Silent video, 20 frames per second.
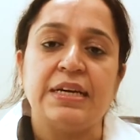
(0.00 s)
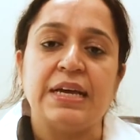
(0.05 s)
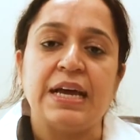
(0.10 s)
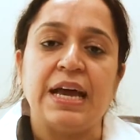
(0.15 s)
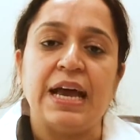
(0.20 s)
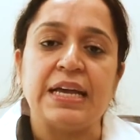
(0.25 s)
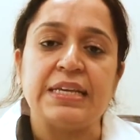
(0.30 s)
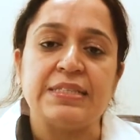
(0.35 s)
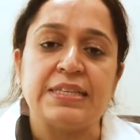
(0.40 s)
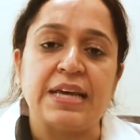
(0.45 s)

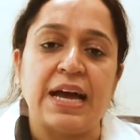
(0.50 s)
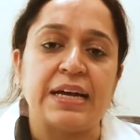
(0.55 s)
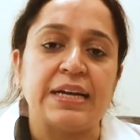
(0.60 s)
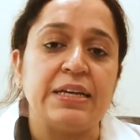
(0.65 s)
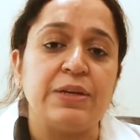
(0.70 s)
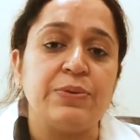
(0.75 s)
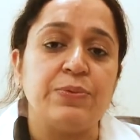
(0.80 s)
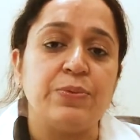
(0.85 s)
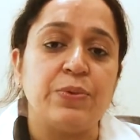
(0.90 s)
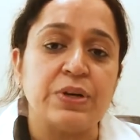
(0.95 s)

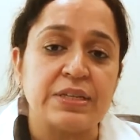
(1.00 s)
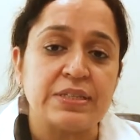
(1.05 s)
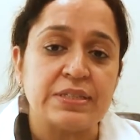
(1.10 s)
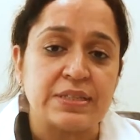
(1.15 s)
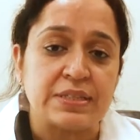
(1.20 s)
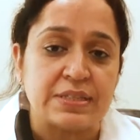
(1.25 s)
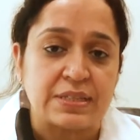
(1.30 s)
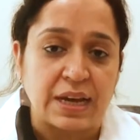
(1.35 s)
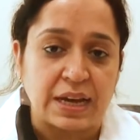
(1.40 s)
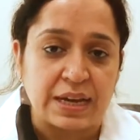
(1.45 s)
exactly what is
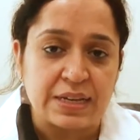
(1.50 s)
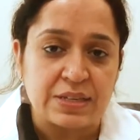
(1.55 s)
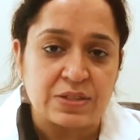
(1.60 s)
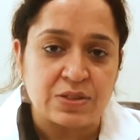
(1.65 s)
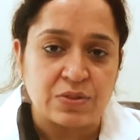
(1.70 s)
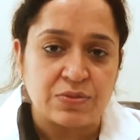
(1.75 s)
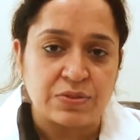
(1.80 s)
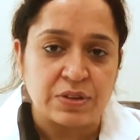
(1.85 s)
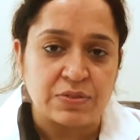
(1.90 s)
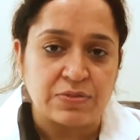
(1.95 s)
the size
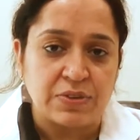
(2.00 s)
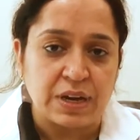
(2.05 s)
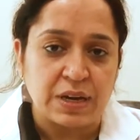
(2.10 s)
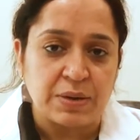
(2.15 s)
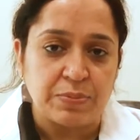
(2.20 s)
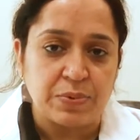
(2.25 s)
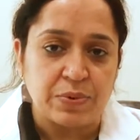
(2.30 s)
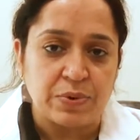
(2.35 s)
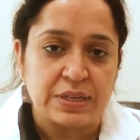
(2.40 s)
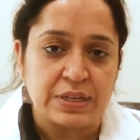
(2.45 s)
of the
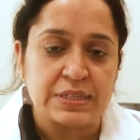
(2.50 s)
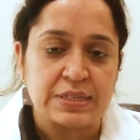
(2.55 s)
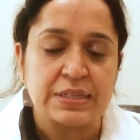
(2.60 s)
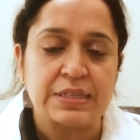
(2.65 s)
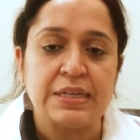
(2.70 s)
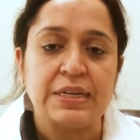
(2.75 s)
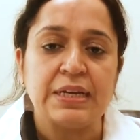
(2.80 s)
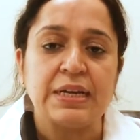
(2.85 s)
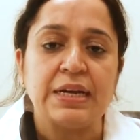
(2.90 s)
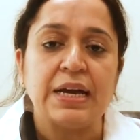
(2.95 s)
fibroid,
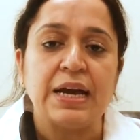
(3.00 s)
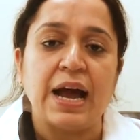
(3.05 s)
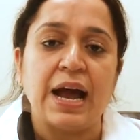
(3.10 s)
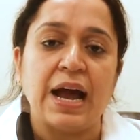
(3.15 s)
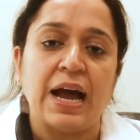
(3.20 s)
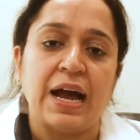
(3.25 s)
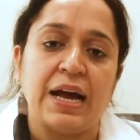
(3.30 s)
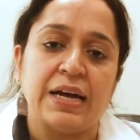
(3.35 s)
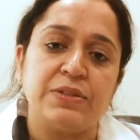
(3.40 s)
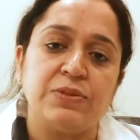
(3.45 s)

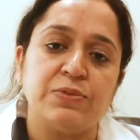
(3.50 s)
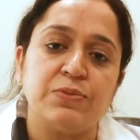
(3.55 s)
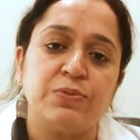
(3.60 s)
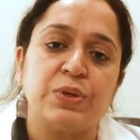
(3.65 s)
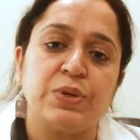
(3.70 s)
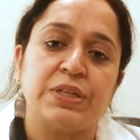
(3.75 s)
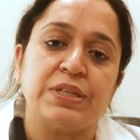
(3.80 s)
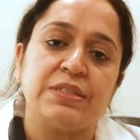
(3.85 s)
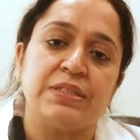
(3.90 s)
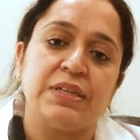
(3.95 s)
and
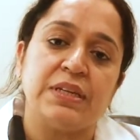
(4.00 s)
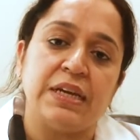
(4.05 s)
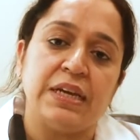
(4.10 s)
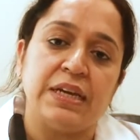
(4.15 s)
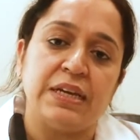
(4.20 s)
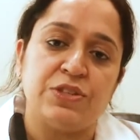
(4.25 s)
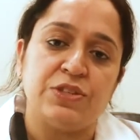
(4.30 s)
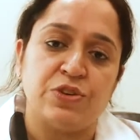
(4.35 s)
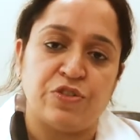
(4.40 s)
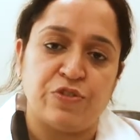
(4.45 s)
what is the
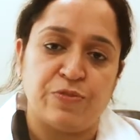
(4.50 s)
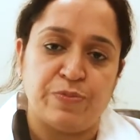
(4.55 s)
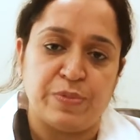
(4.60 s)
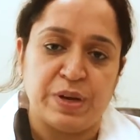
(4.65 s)
age of my